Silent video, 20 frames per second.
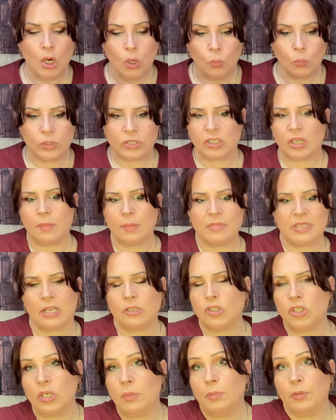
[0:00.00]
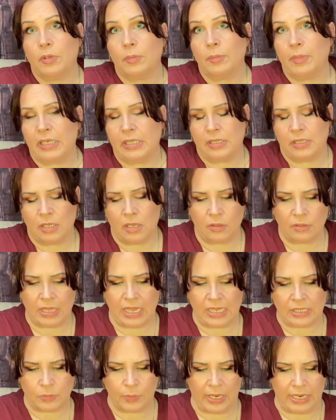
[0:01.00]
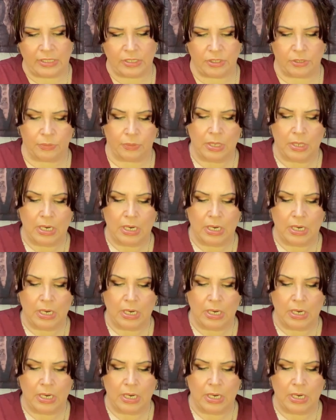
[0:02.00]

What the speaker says: which comes out cheaper to me. So that's what I do.